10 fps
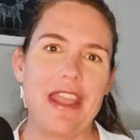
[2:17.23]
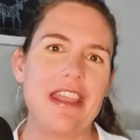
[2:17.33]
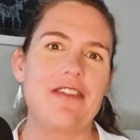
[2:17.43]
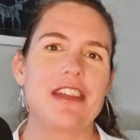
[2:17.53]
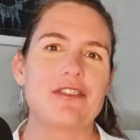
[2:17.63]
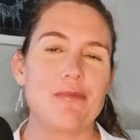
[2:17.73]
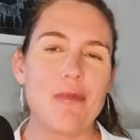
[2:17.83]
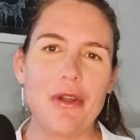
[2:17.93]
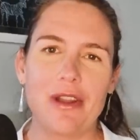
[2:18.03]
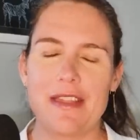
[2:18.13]
EVs
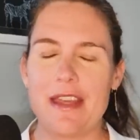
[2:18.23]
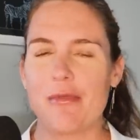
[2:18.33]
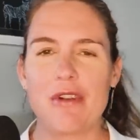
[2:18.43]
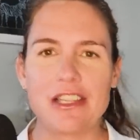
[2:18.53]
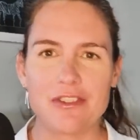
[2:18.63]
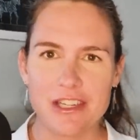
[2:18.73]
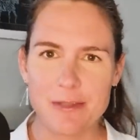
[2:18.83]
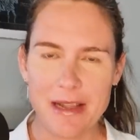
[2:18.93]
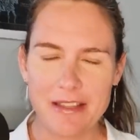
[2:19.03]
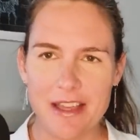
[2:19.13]
remotely in that price
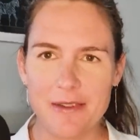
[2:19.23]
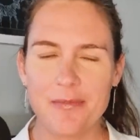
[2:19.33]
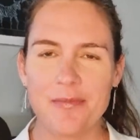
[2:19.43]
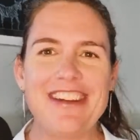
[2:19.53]
range back then.